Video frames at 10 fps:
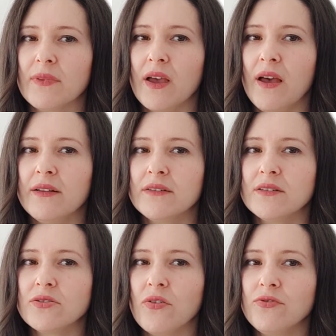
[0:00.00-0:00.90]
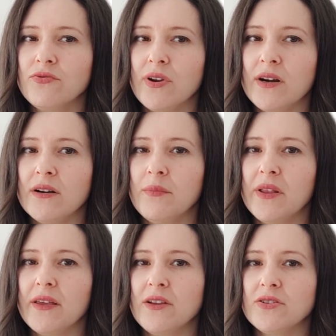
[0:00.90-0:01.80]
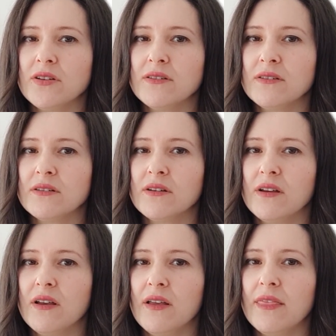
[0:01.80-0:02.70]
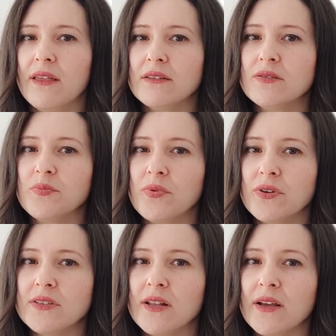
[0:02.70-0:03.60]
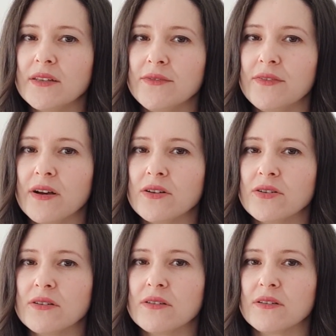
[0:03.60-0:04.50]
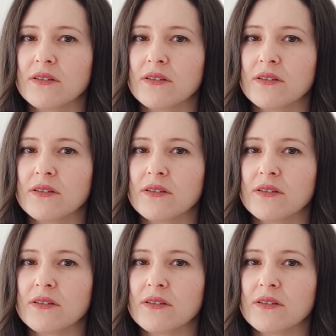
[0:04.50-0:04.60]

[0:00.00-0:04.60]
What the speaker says: and software applications that support selective functions.